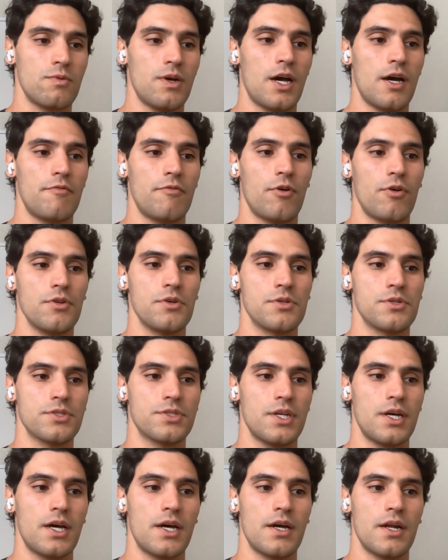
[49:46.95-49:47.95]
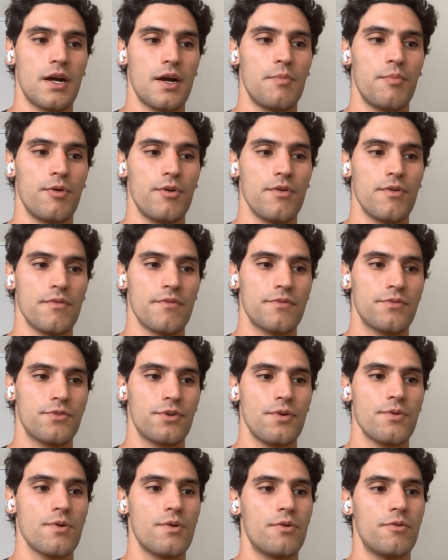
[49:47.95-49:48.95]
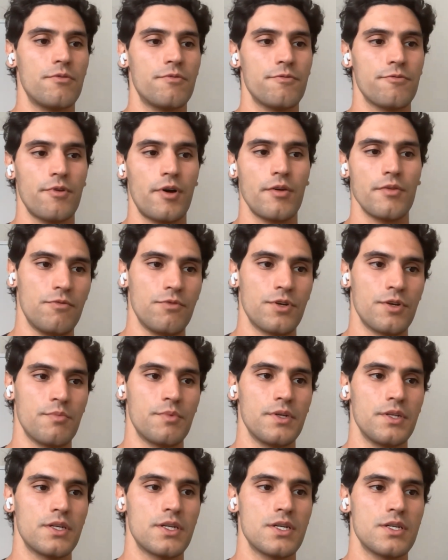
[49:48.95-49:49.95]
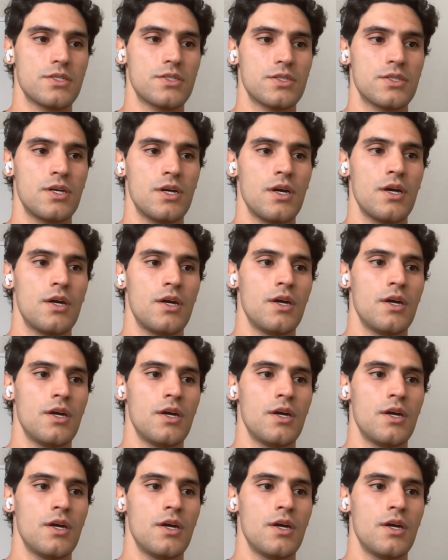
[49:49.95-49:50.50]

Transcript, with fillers: We have others that are more thorough fraud vulnerabilities.